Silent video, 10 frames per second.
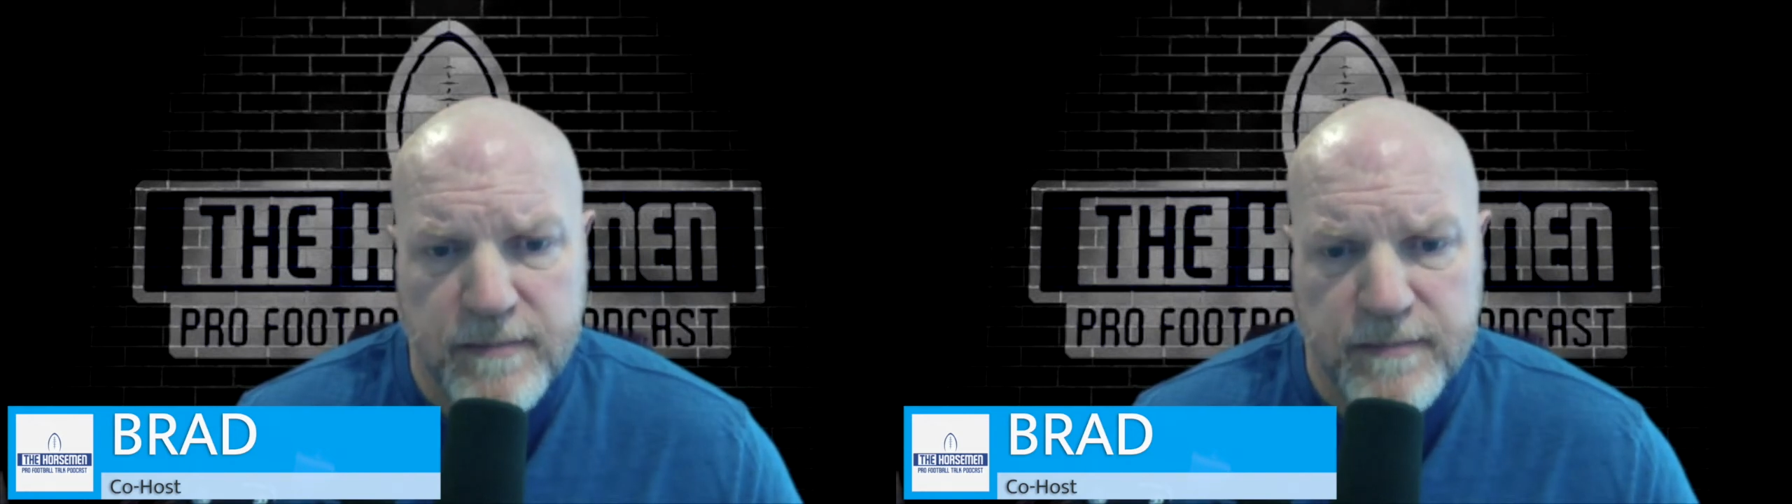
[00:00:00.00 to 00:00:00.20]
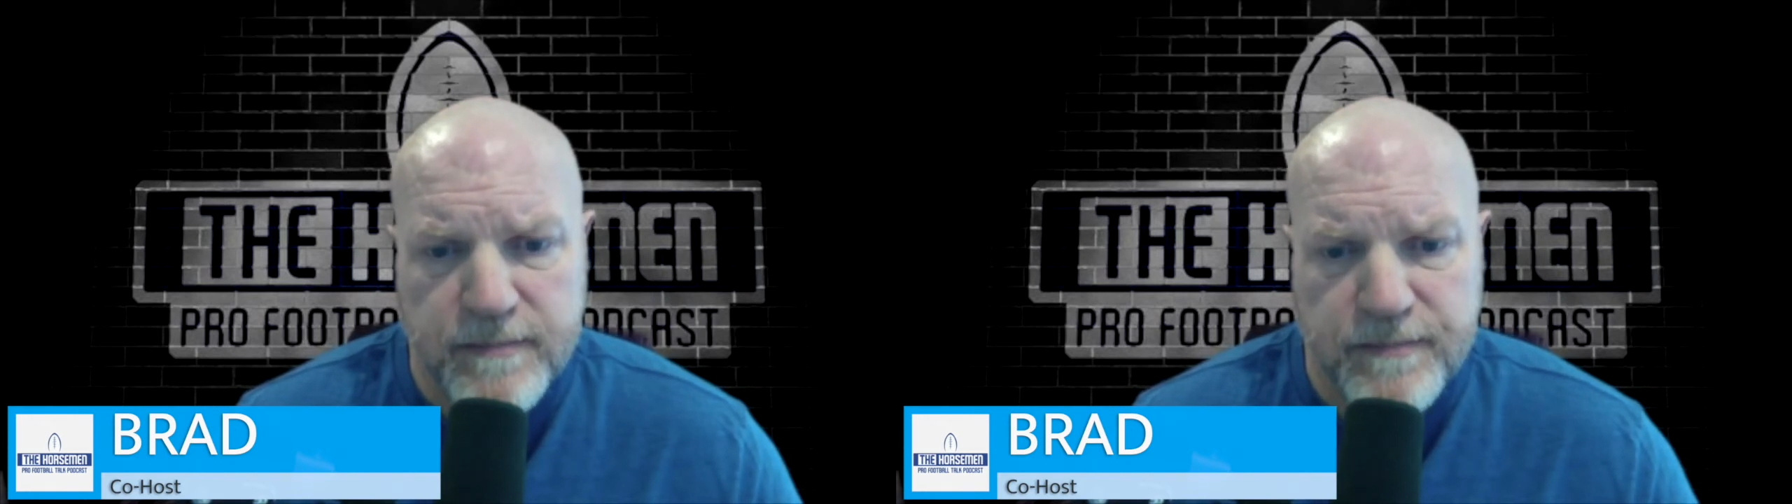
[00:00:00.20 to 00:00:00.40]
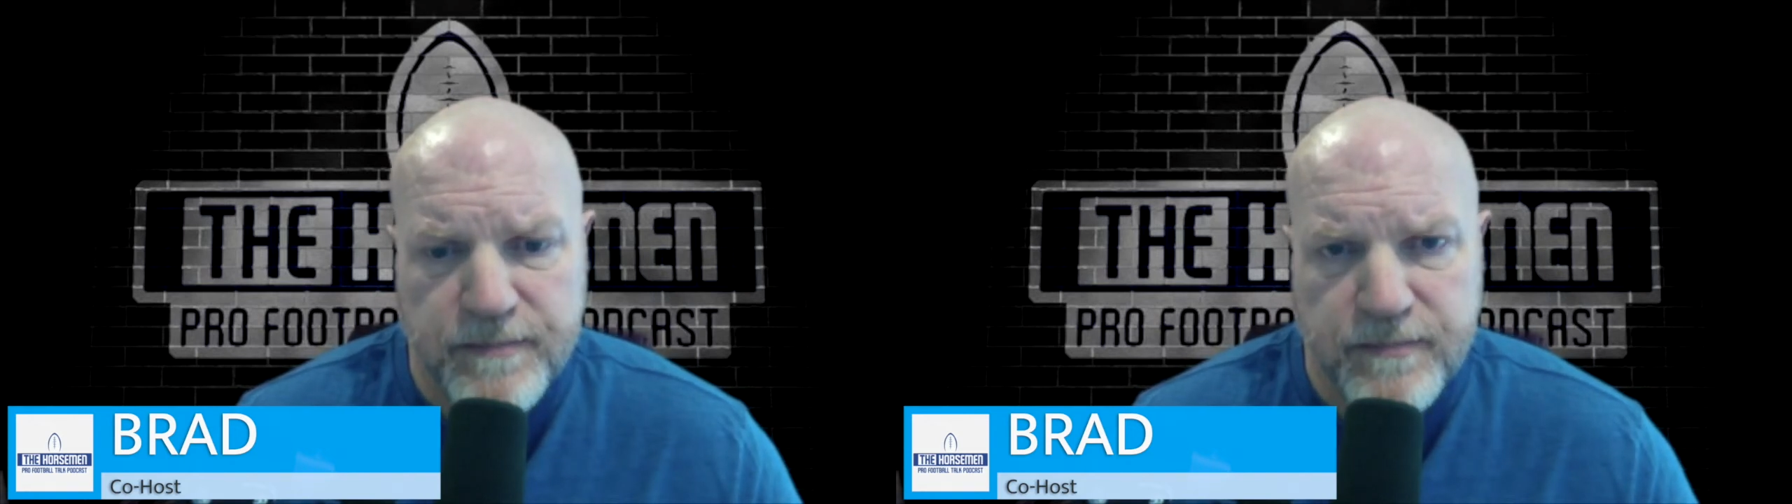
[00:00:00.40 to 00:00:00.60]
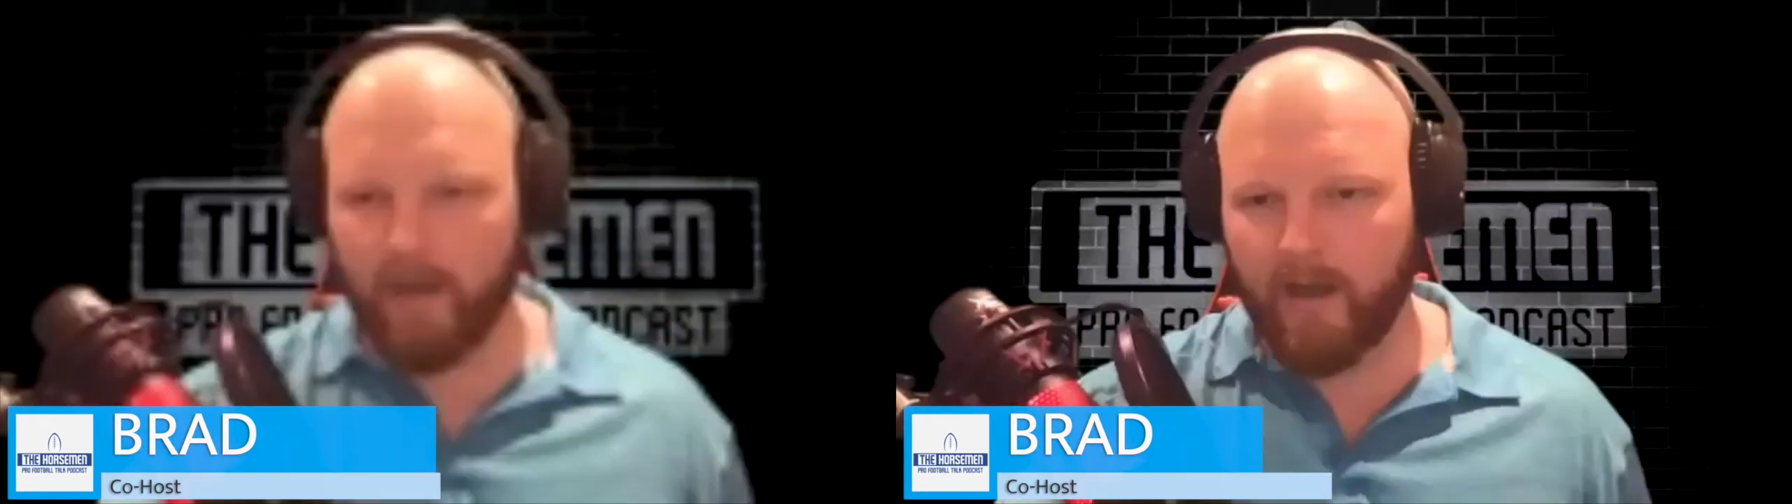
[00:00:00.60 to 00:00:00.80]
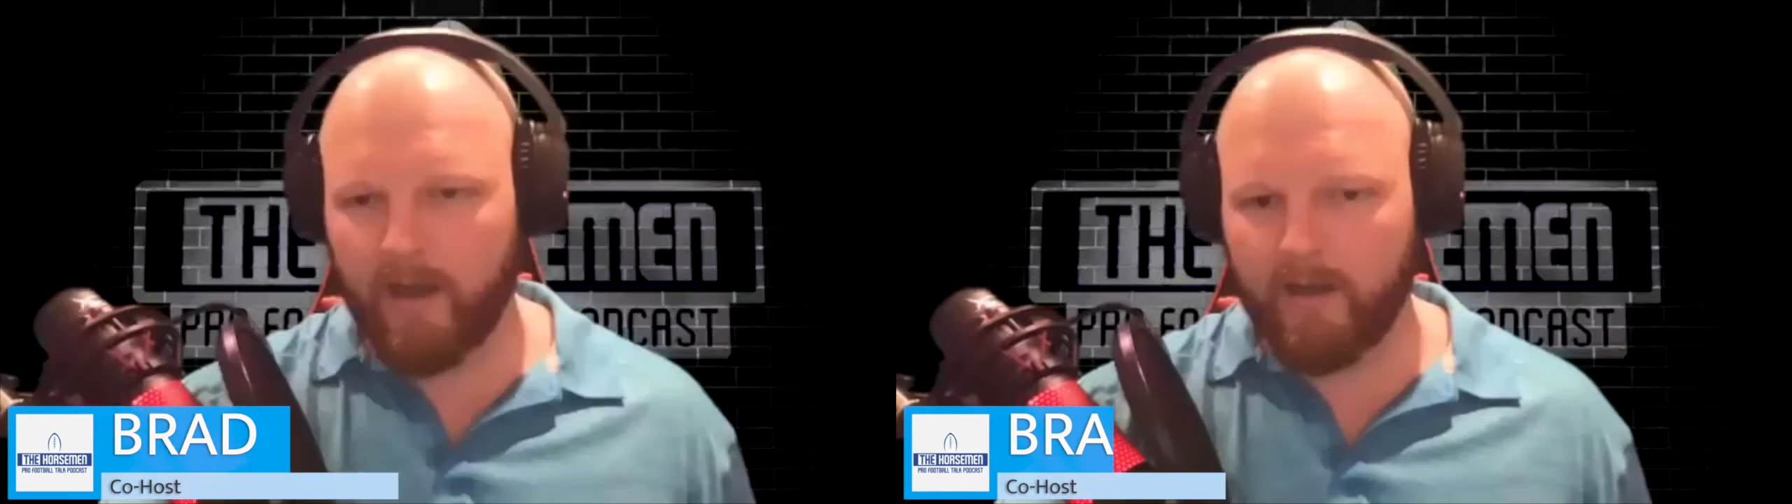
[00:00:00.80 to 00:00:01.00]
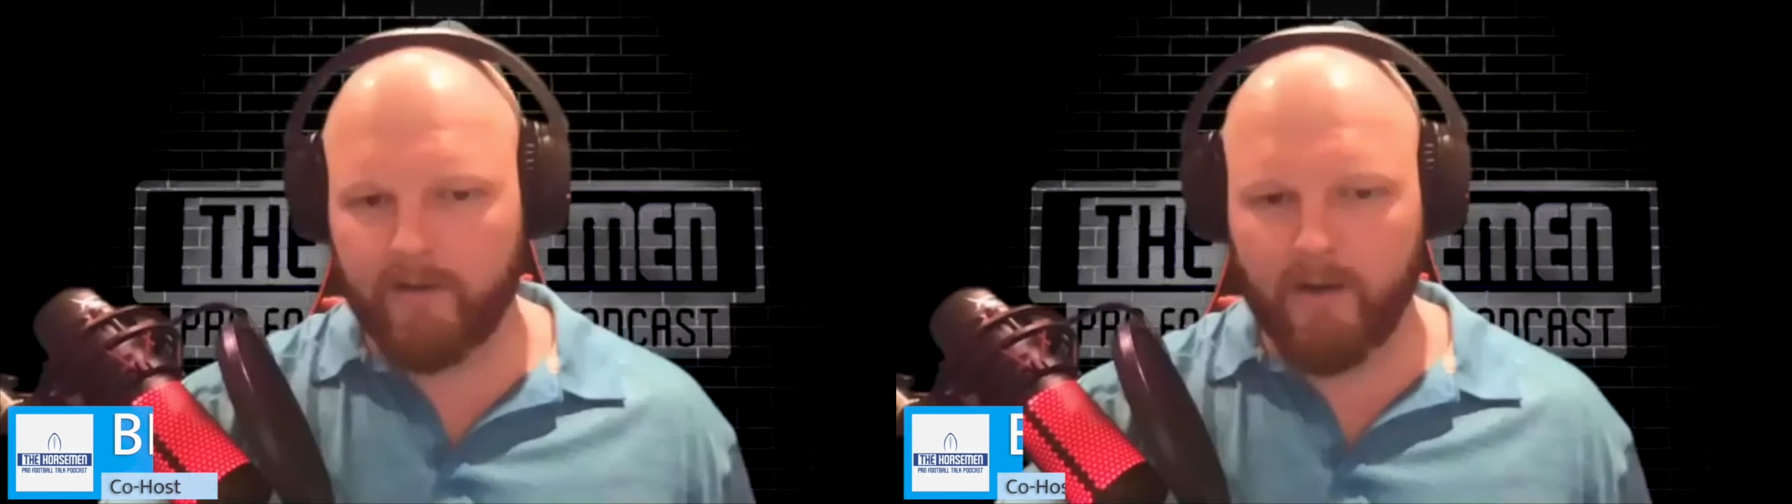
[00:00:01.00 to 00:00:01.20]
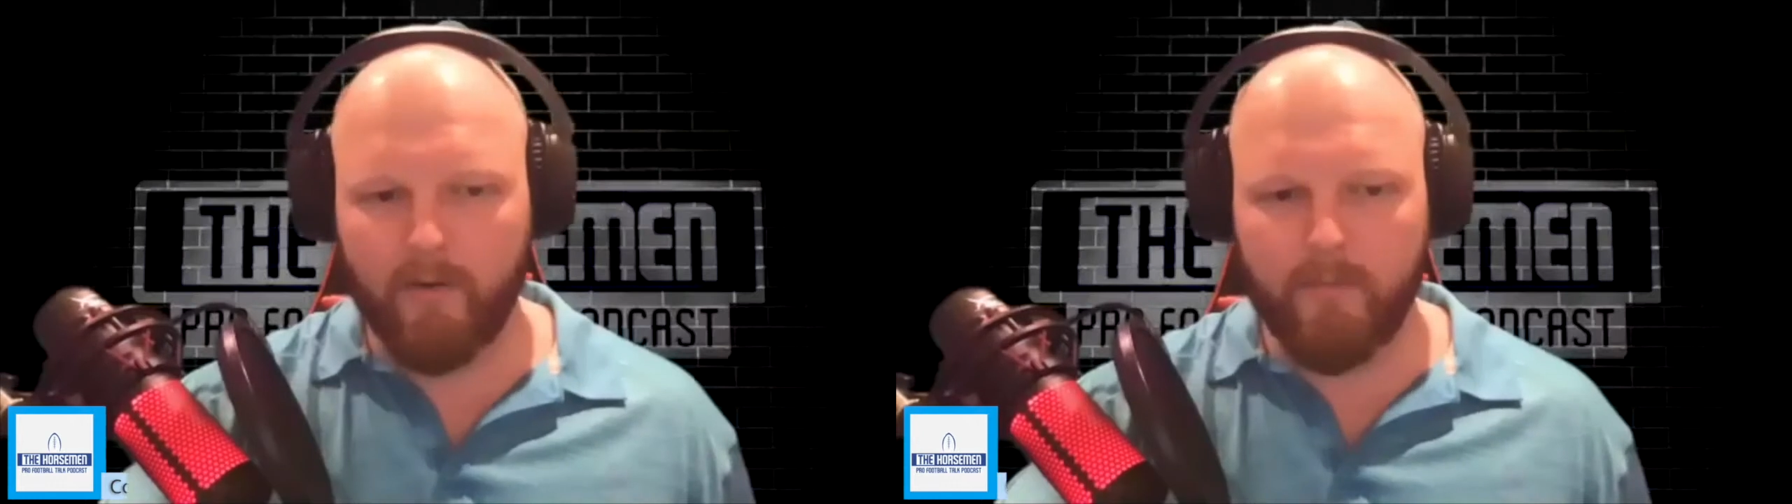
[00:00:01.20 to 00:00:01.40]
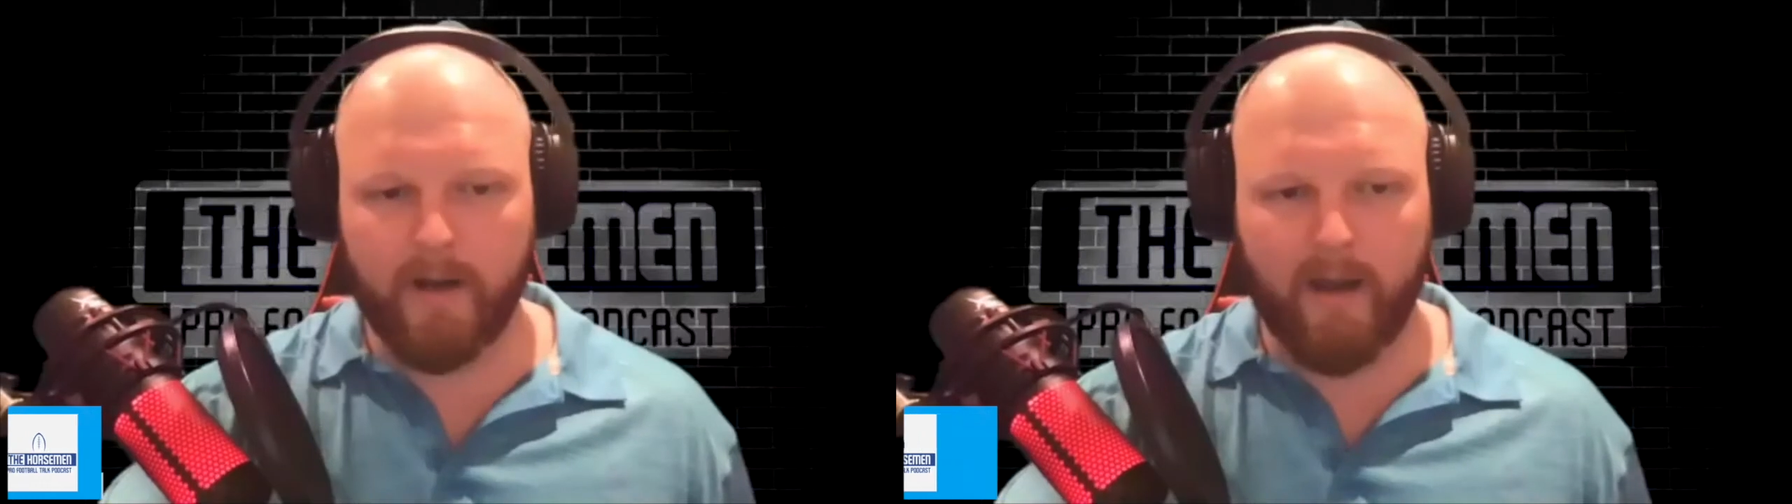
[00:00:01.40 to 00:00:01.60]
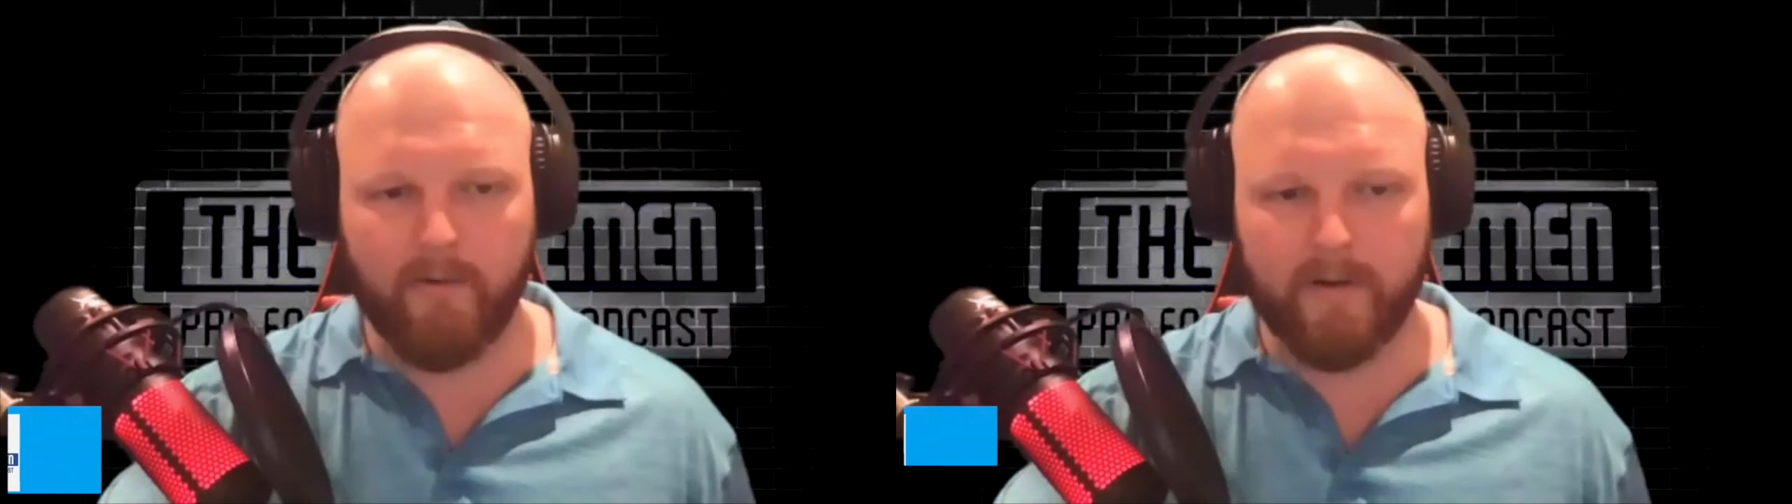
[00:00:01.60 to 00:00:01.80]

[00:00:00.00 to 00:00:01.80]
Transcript: No, but I would